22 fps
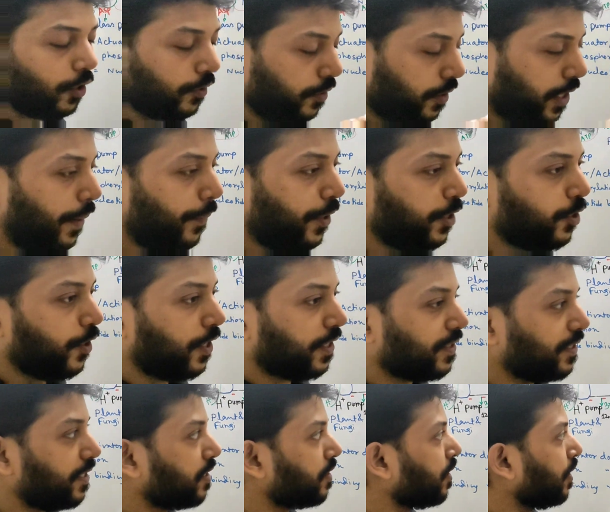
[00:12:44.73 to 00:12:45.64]
or amino
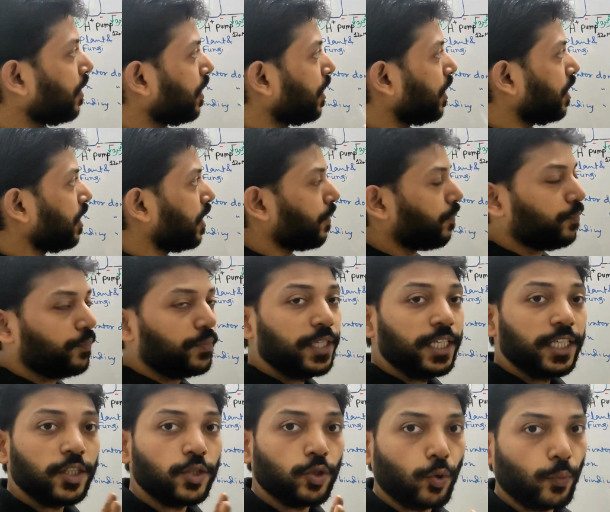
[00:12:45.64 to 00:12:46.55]
acid in a
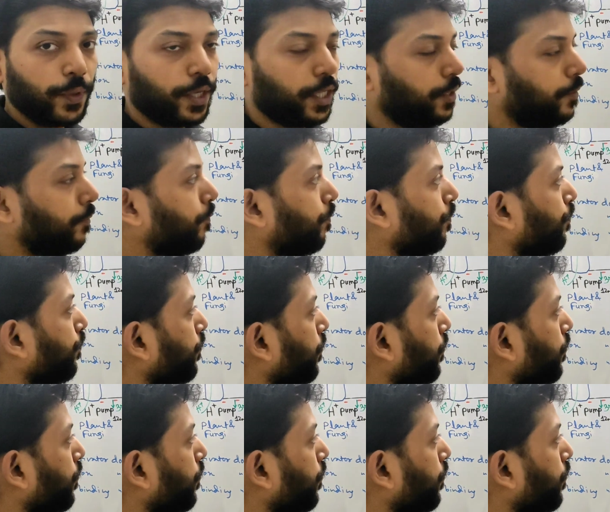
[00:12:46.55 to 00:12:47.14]
P domain.